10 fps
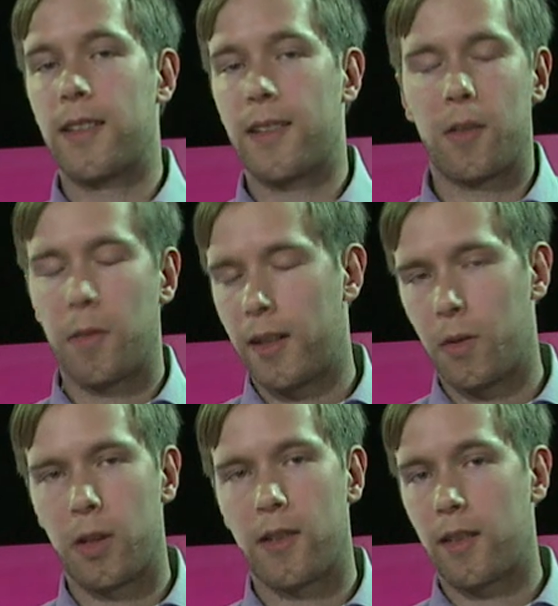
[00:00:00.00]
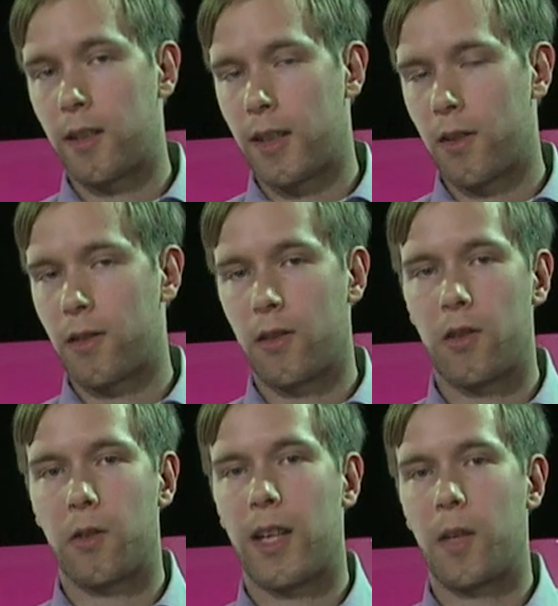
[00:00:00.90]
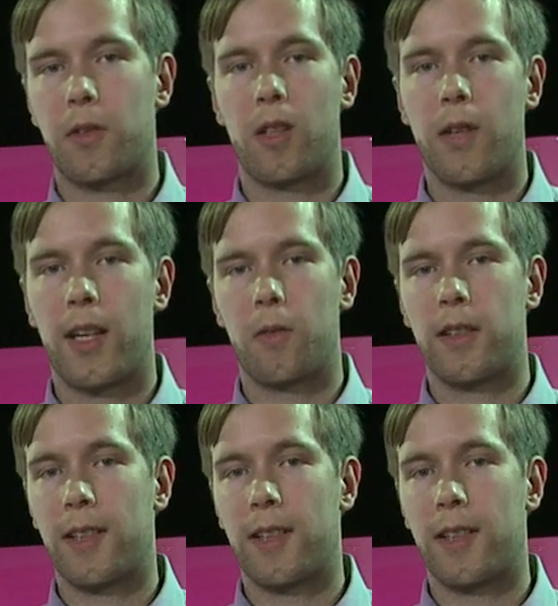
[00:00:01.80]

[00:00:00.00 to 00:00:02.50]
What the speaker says: It doesn't matter what cost of capital you have.